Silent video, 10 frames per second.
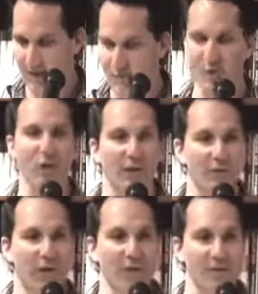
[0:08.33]
I was looking
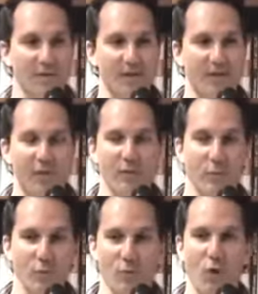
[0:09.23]
around to see if
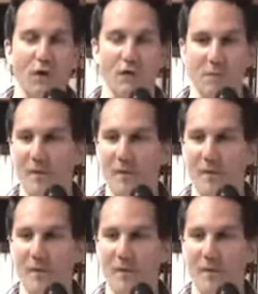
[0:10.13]
anyone was watching,